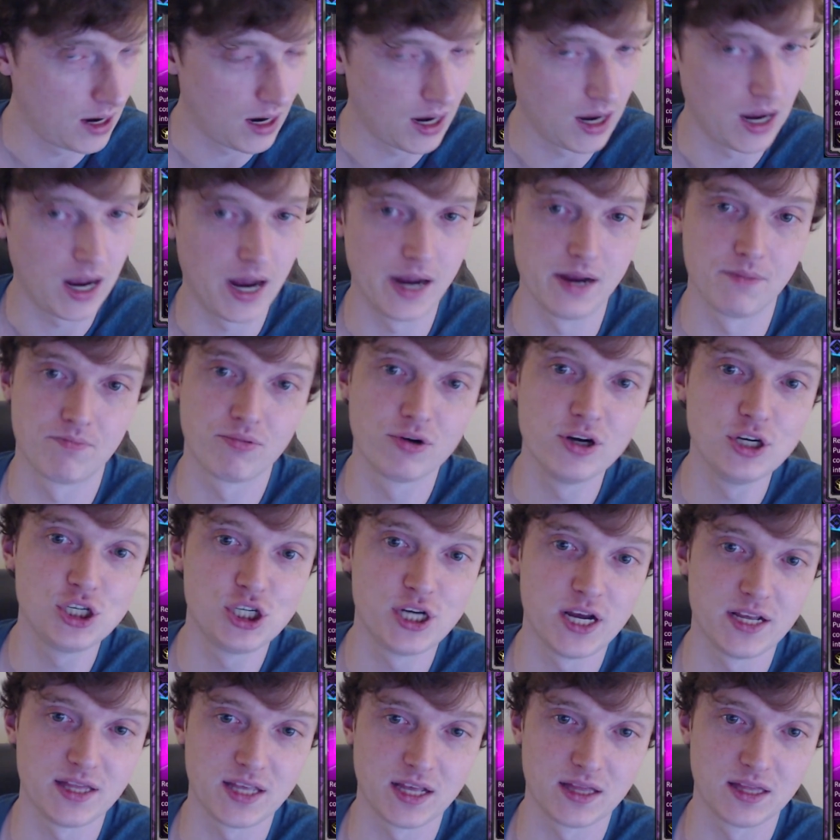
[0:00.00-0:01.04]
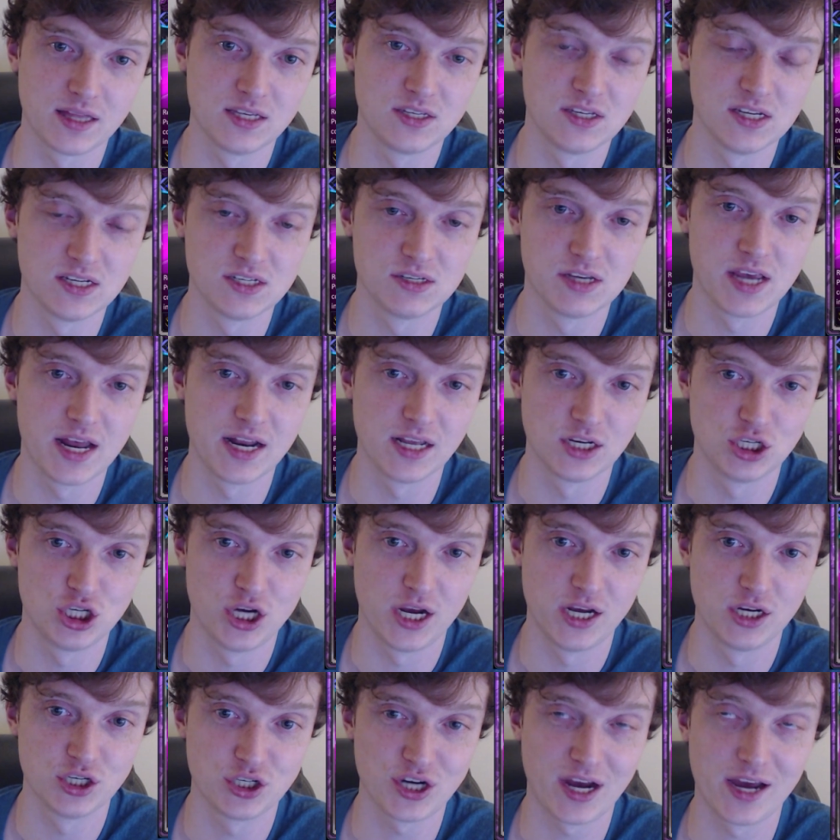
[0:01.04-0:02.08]
I appreciate that this is getting
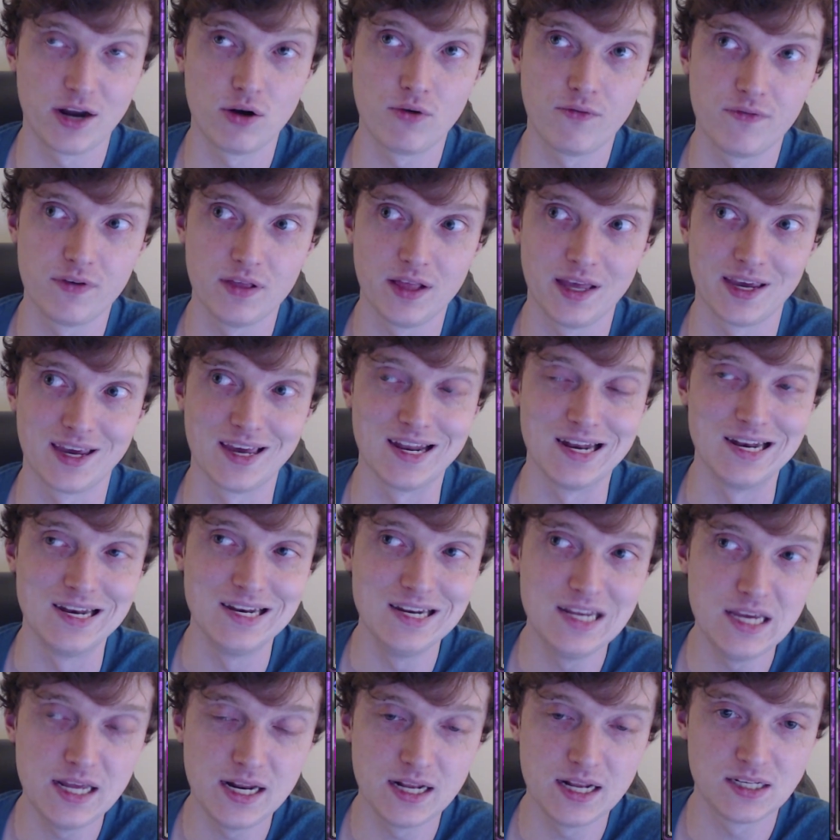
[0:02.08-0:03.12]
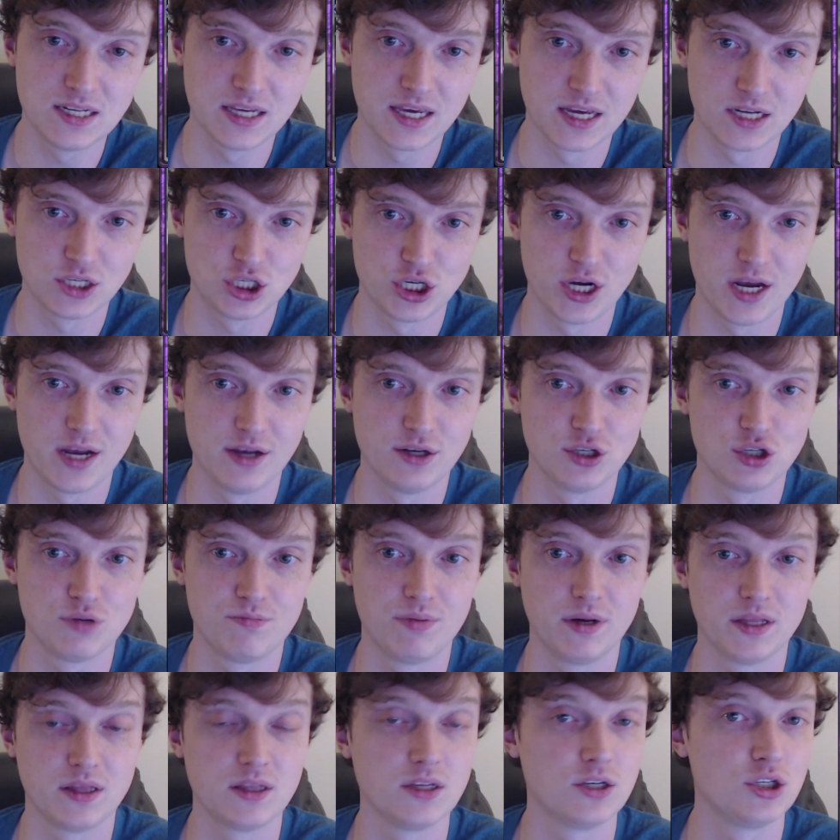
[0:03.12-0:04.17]
changed. I don't feel like it needed to get changed,
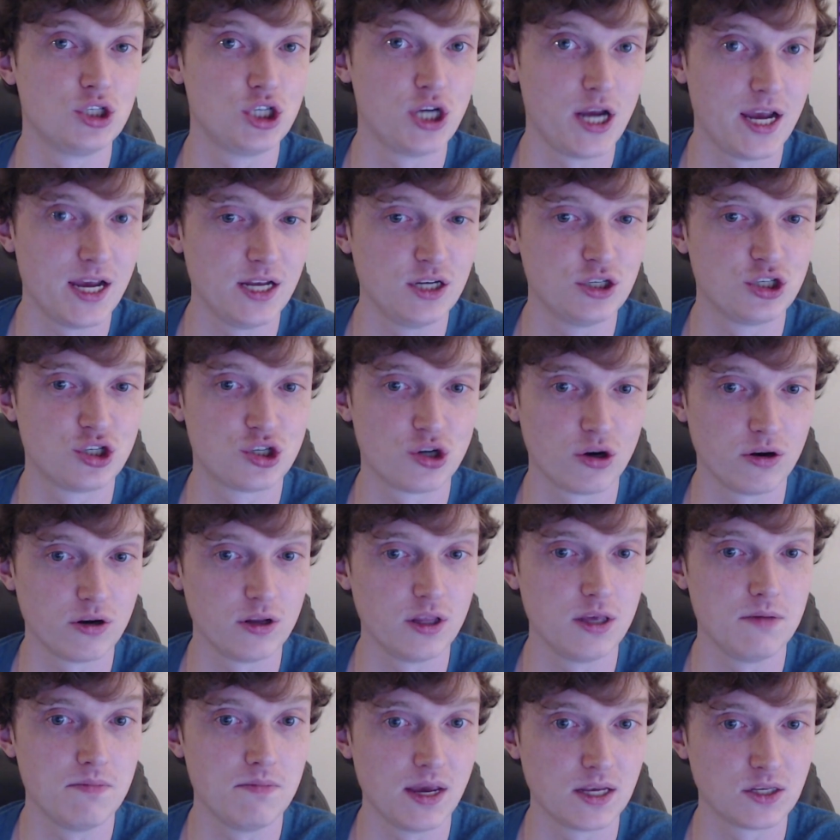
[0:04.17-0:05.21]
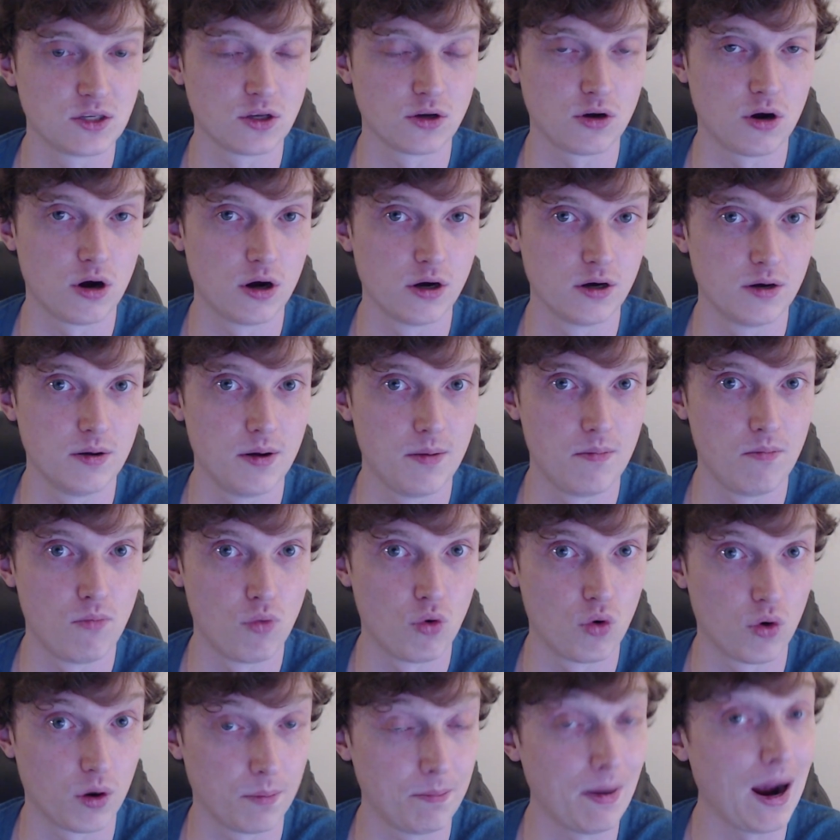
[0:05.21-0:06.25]
but the change certainly makes the card
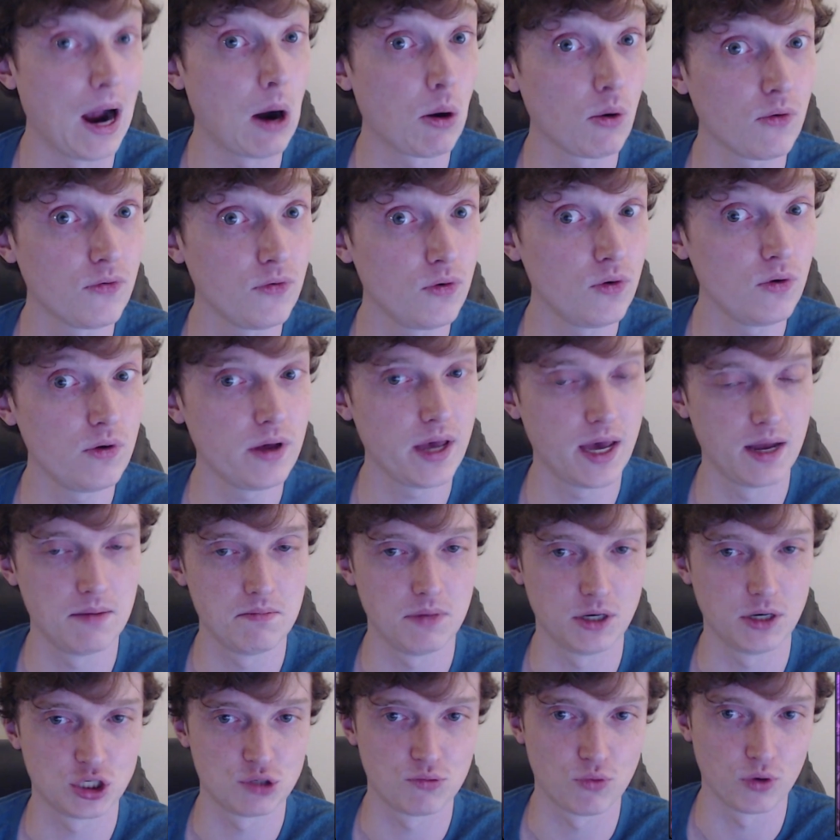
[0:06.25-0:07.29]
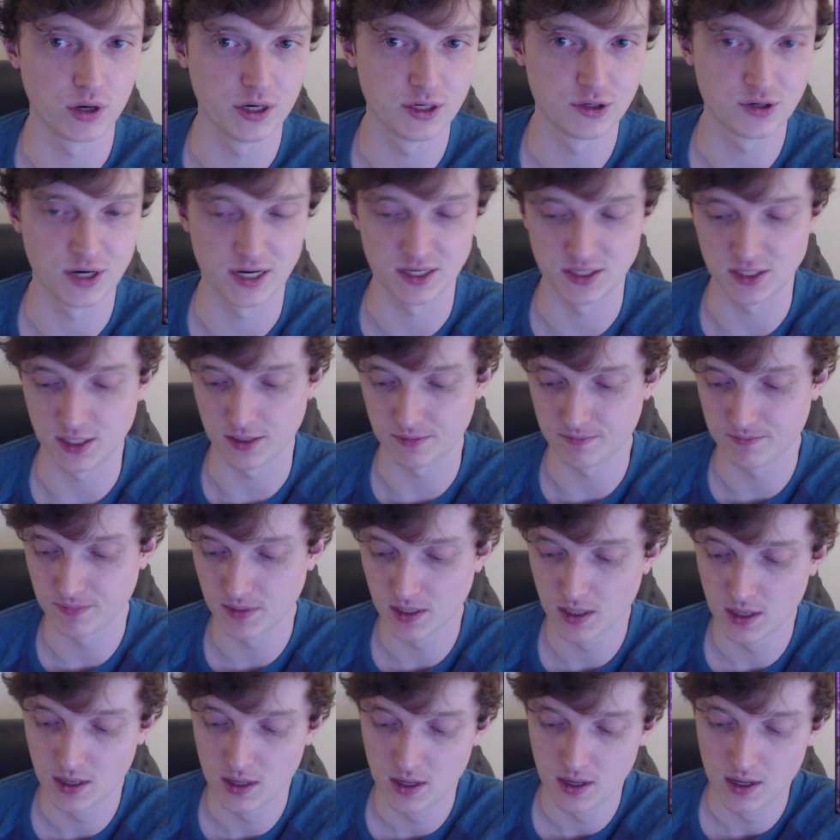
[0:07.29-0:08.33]
more powerful and much more interesting.
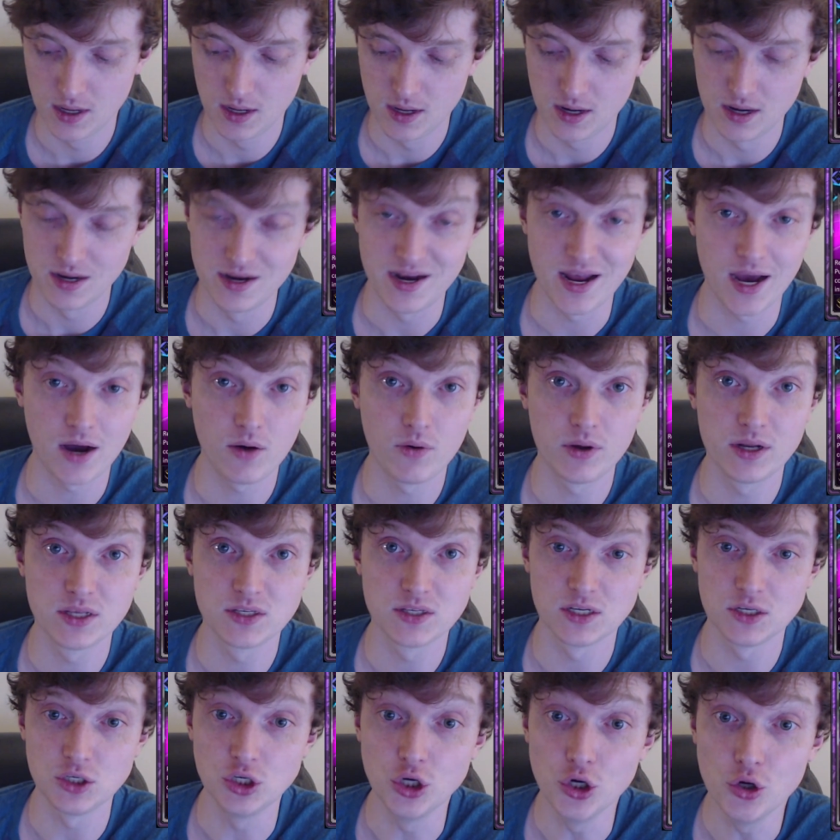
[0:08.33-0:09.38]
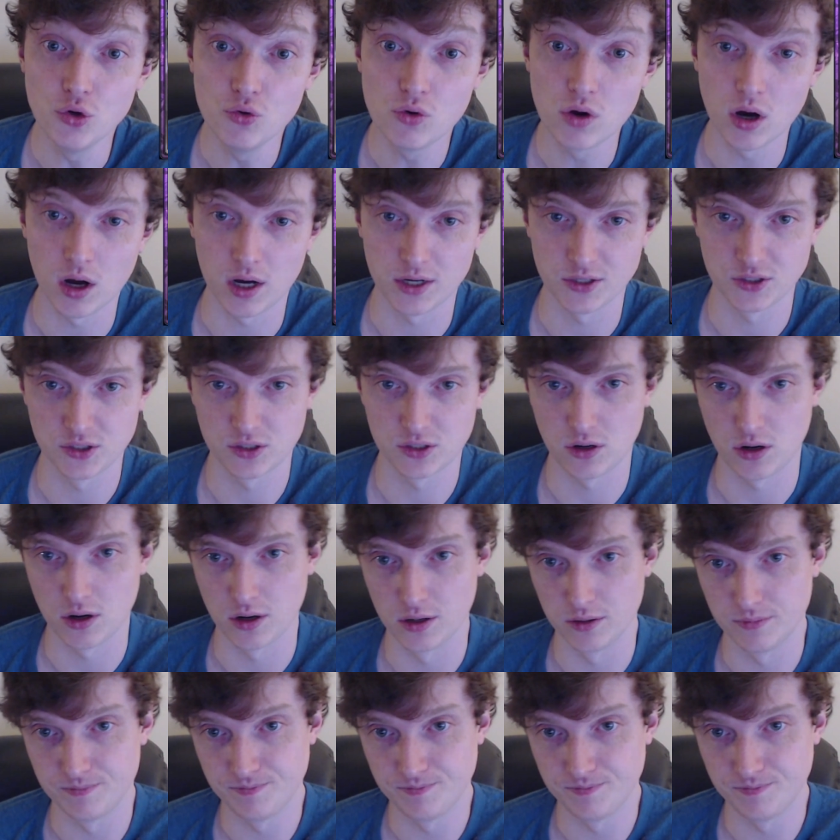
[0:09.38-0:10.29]
Now it is a 2-cost card.